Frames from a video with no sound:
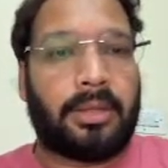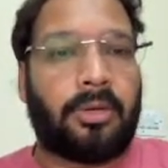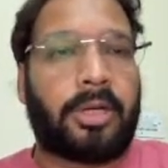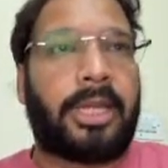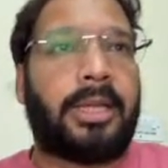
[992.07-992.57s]

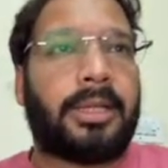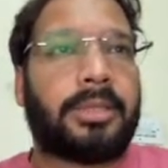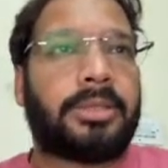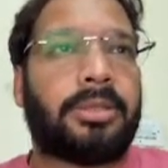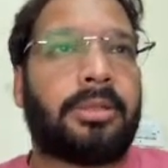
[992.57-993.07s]
Okay,
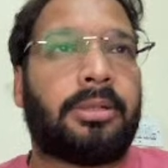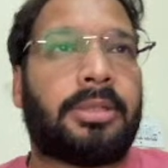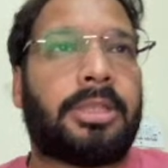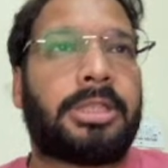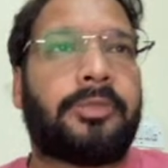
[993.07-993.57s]
so
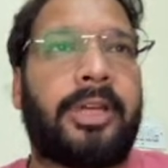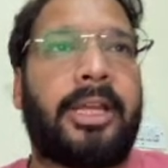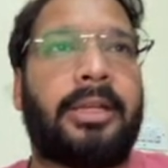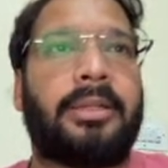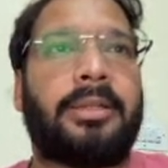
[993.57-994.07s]
this
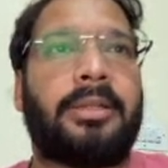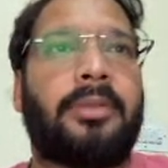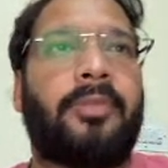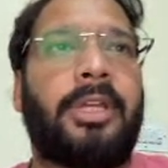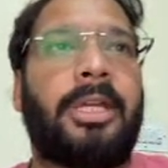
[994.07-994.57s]
way
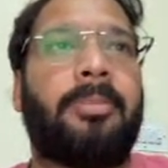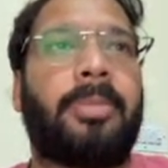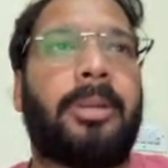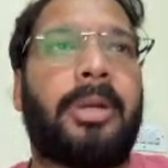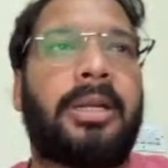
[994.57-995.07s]
we
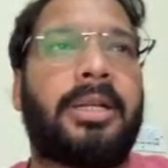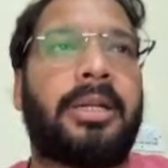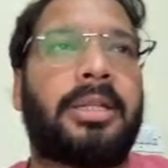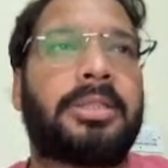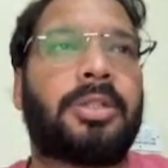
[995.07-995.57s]

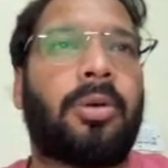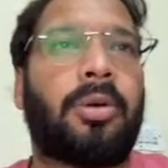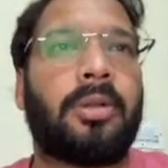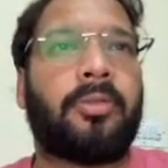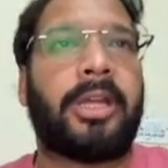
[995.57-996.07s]
implemented this
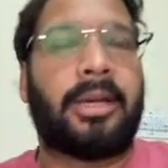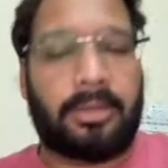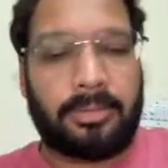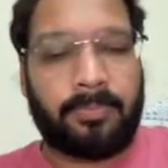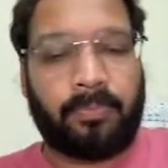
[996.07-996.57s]
code
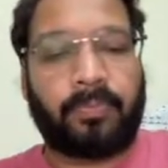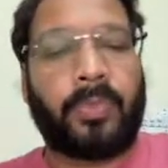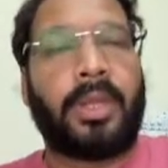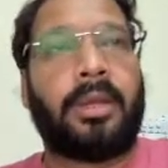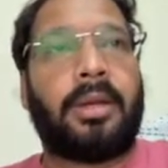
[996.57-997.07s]
where
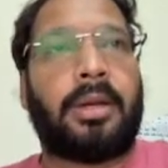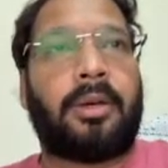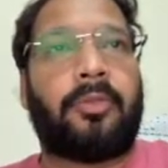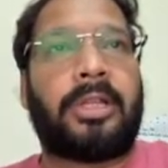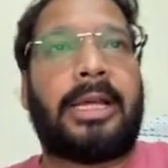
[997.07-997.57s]

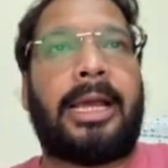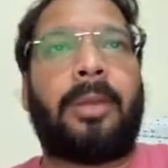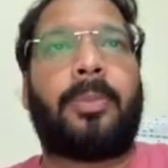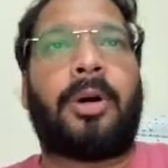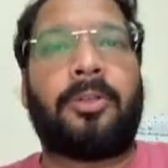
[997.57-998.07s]
with the
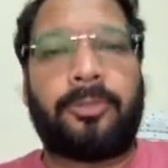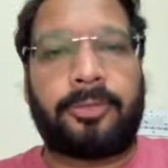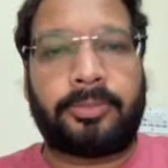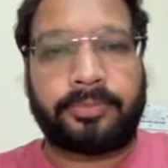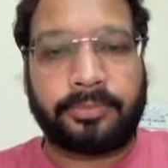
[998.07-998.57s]
help of
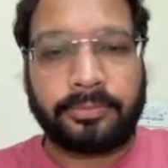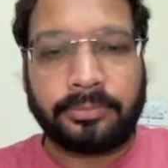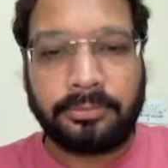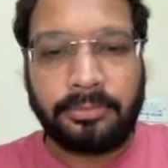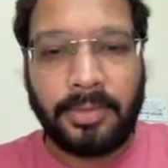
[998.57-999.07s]

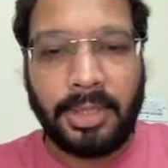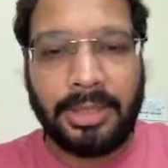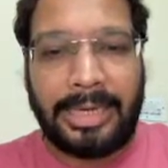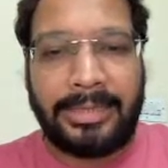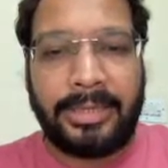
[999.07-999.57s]

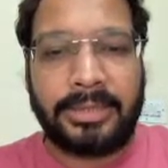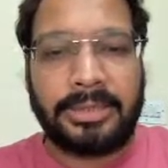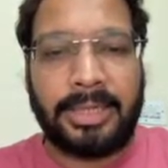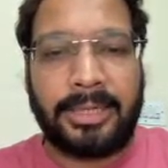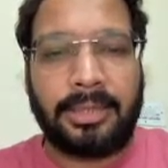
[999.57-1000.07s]
lightning
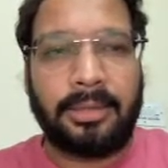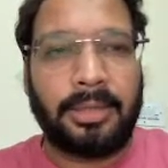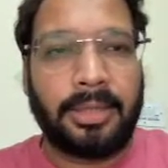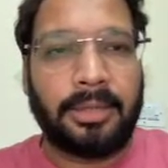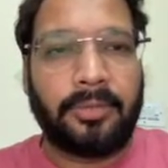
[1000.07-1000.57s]
select
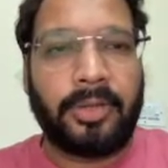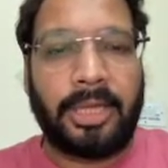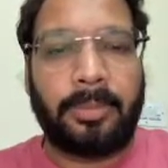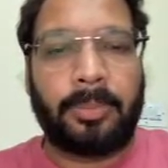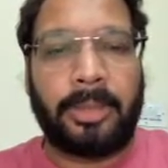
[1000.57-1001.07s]
we
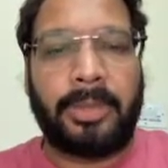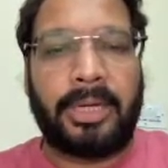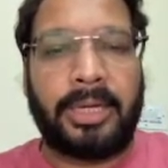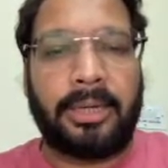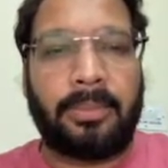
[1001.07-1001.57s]

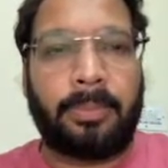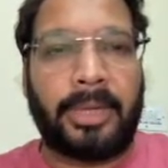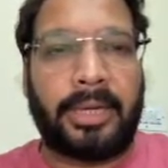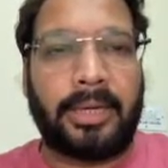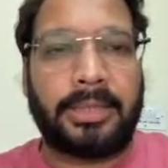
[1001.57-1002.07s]
implemented a
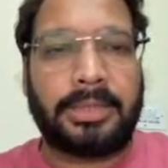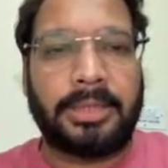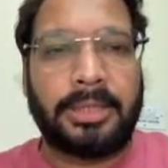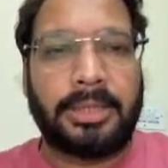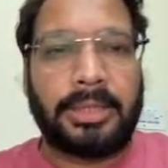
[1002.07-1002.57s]
pick list,
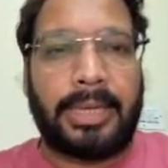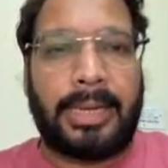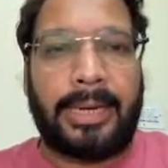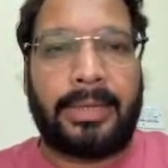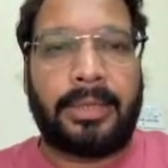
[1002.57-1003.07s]

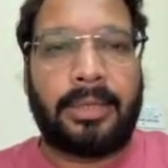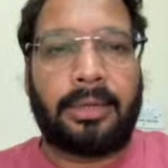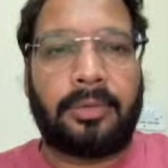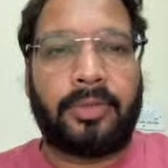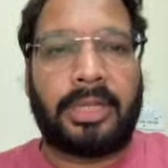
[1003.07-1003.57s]
and
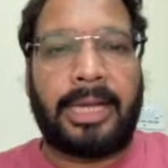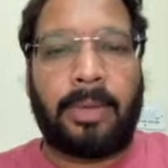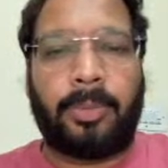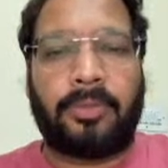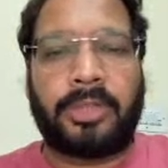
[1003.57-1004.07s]
with the
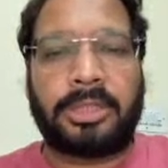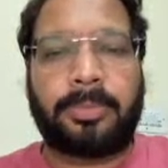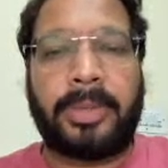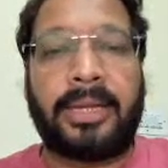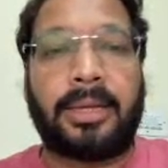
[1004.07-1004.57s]
help of this
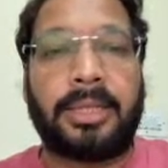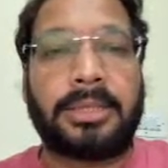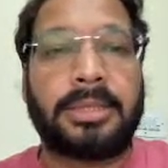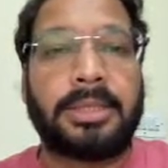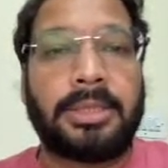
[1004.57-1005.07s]
pick
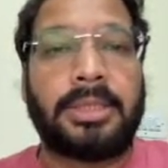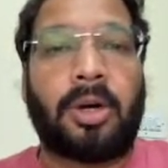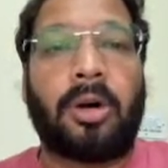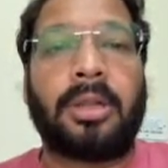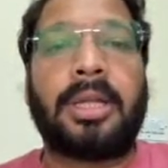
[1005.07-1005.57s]
list
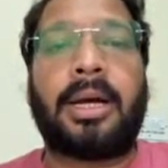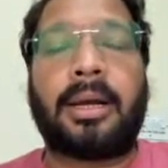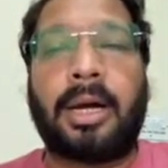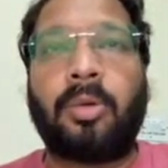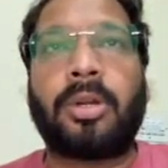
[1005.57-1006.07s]
all the
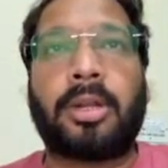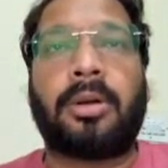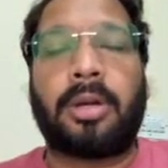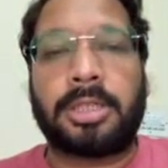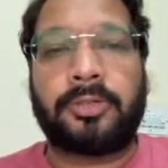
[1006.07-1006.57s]
account
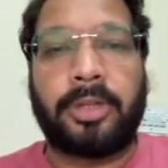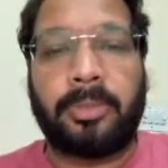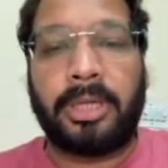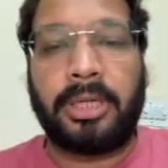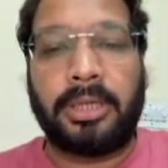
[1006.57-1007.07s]
records will
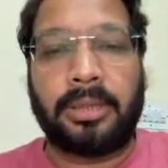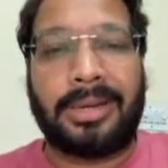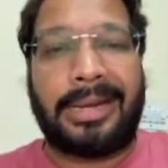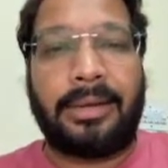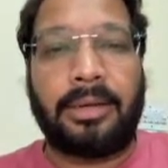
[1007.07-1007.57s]
be
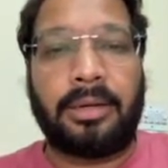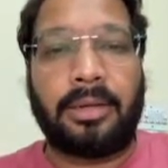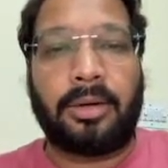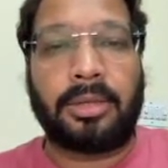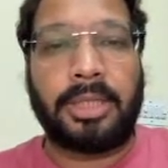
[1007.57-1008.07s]
rendered
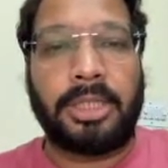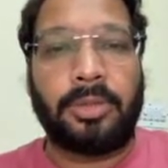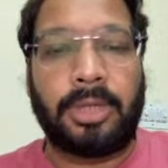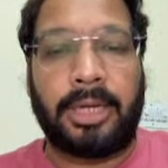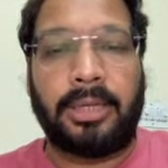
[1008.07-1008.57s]
on the
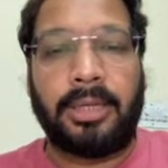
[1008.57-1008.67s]
UI.